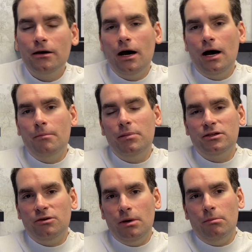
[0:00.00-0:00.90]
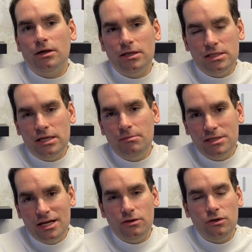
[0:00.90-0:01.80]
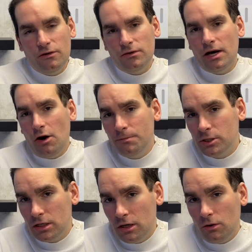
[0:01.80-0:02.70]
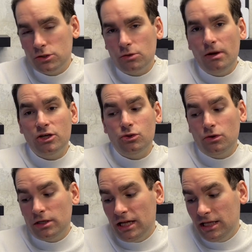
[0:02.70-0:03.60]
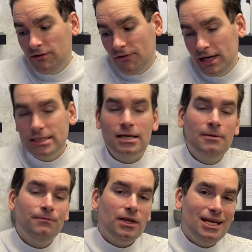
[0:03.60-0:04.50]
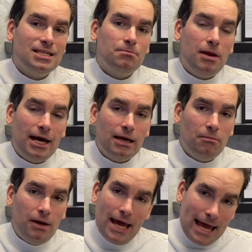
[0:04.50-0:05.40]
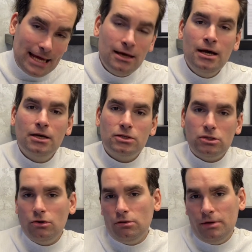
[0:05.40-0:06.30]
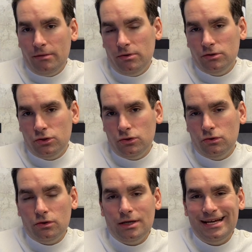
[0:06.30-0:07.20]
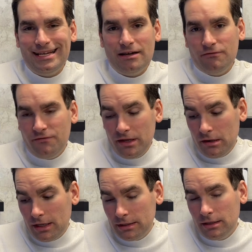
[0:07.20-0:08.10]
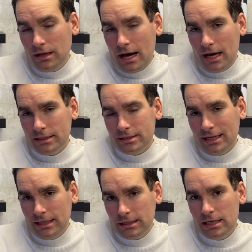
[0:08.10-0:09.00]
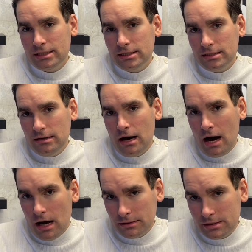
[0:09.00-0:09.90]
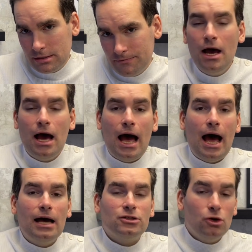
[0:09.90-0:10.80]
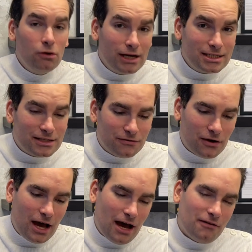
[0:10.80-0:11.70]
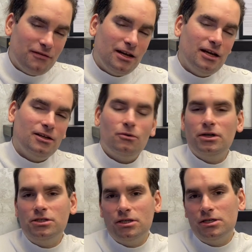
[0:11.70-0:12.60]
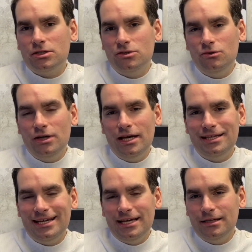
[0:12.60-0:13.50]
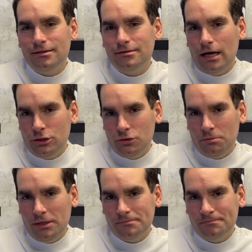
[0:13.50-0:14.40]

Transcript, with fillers: Uh, but remember, the SIM is there to give you the option and also make sure that the device is plug and play so you'll be able to configure it as it starts. As always, if you have any other questions, do get in touch with me.